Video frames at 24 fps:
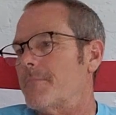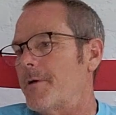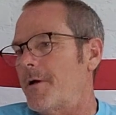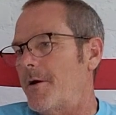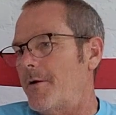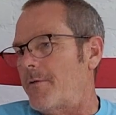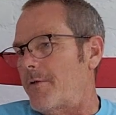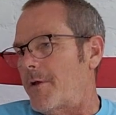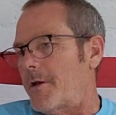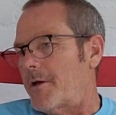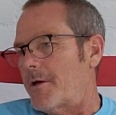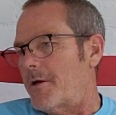
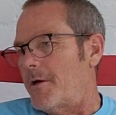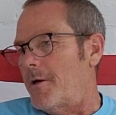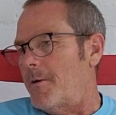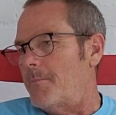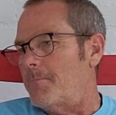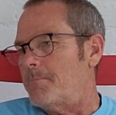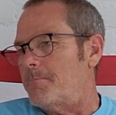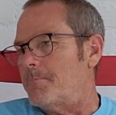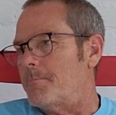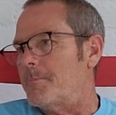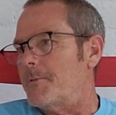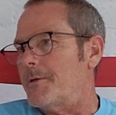here they
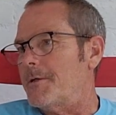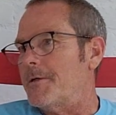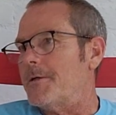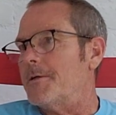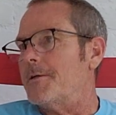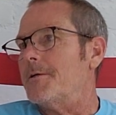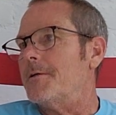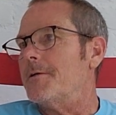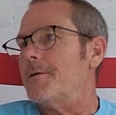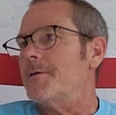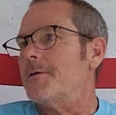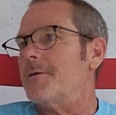come.
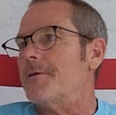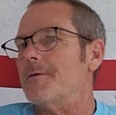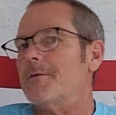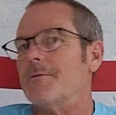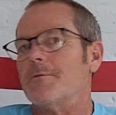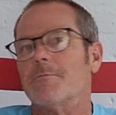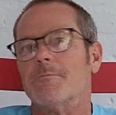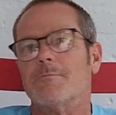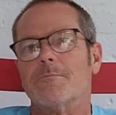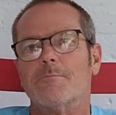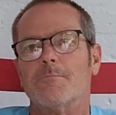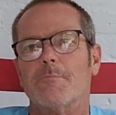
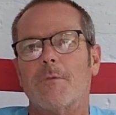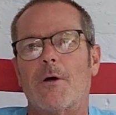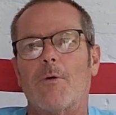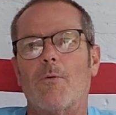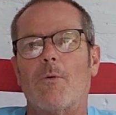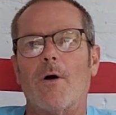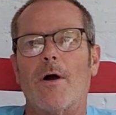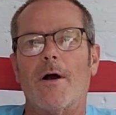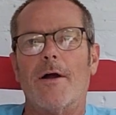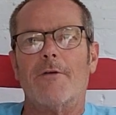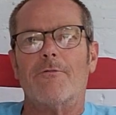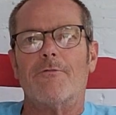My
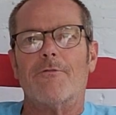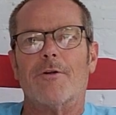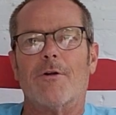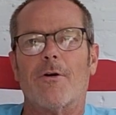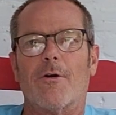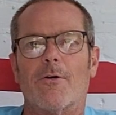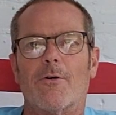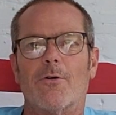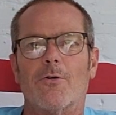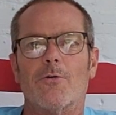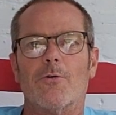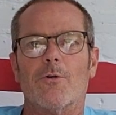wife and
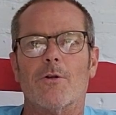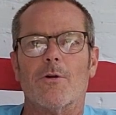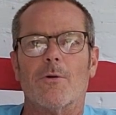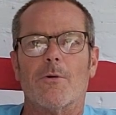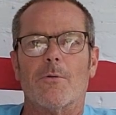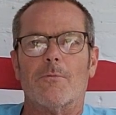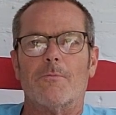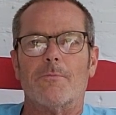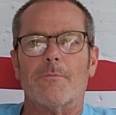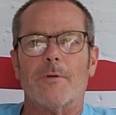our new little,